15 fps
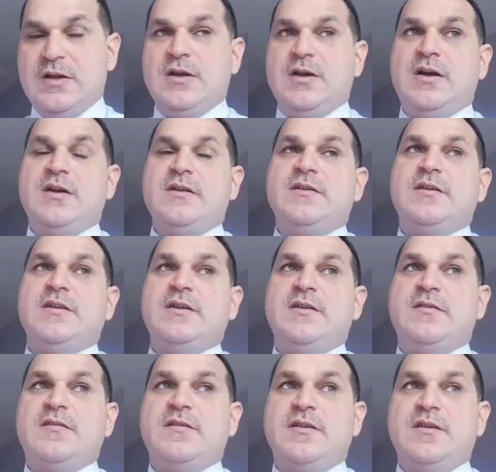and grade
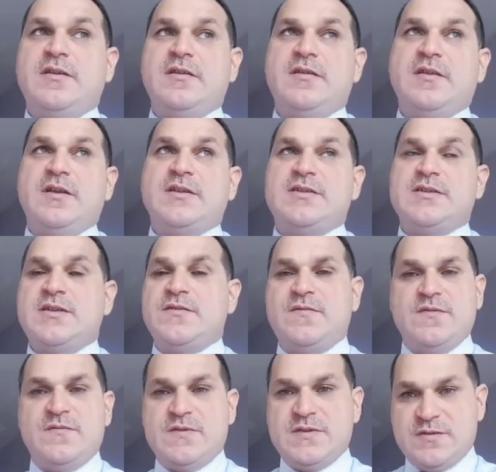3 that's
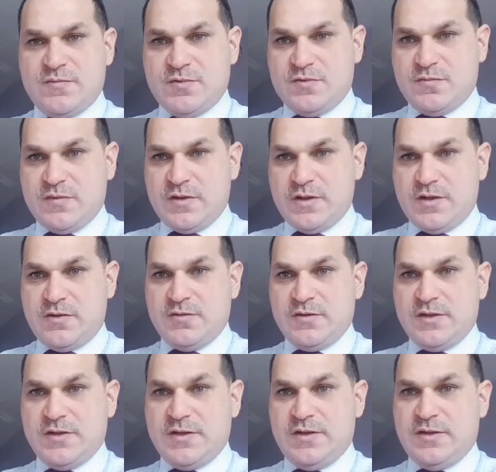even visible without
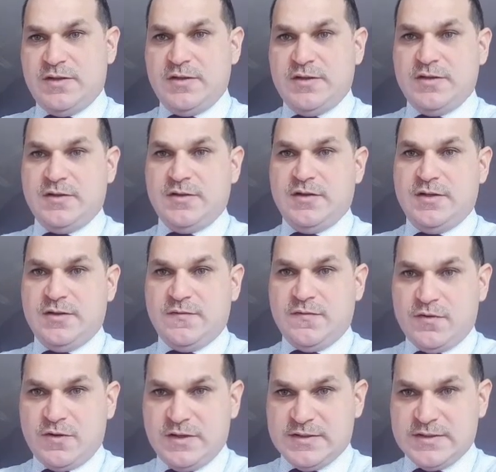any need
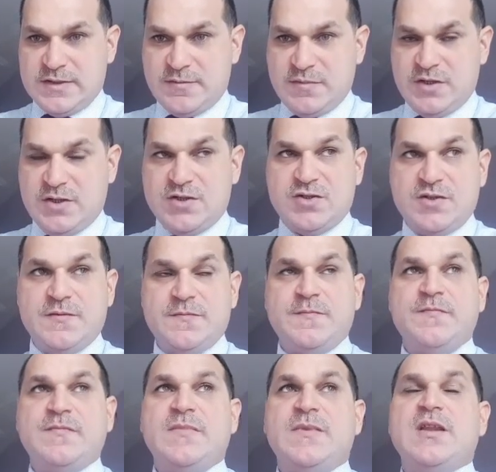for examination.
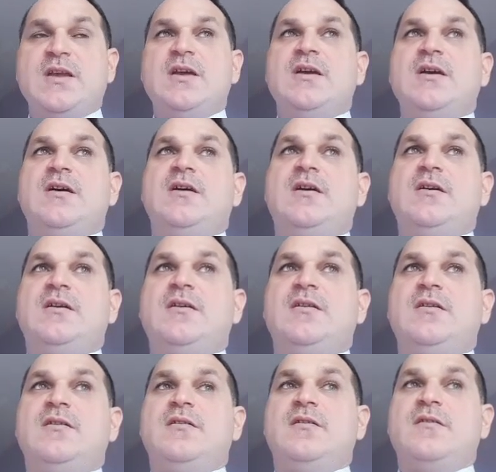
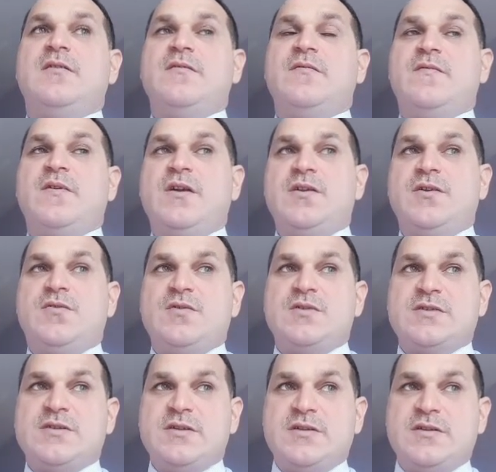The
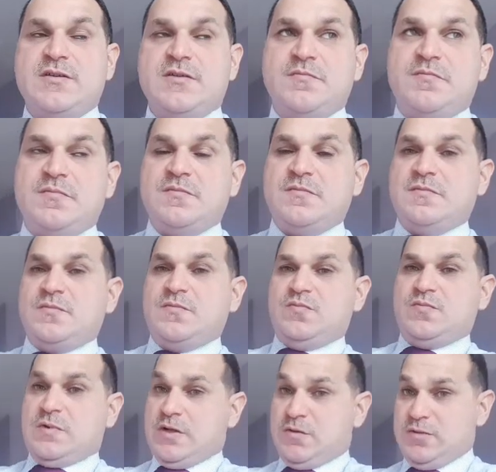varicocele,
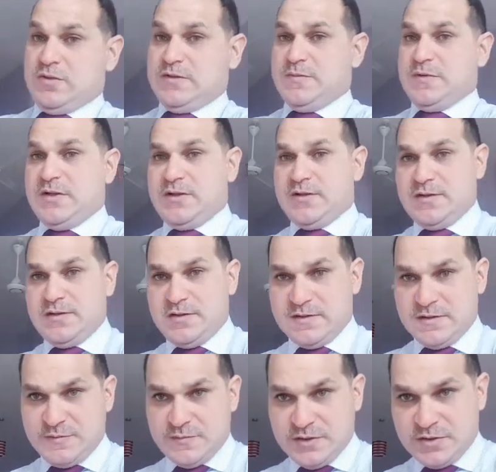I will speak a
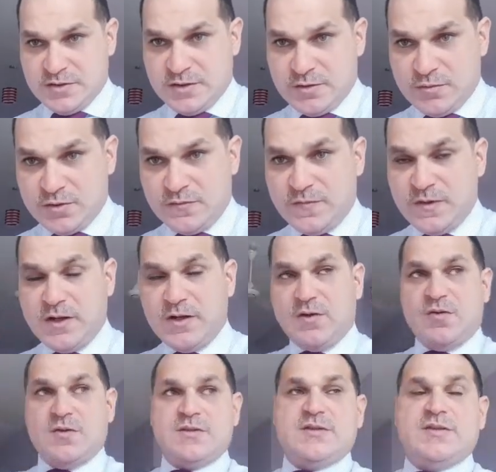little bit about
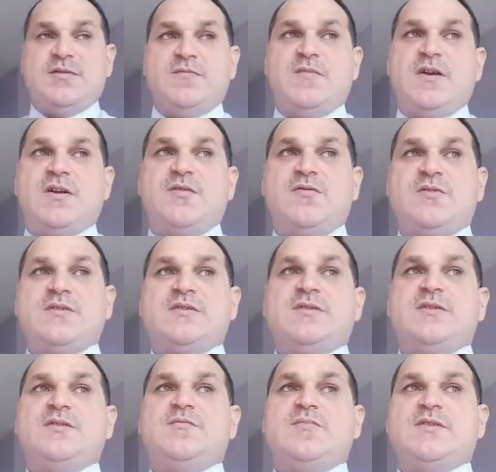varicocele.
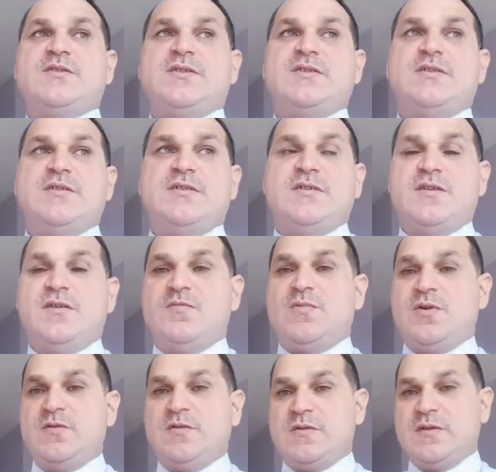Varicocele presented in about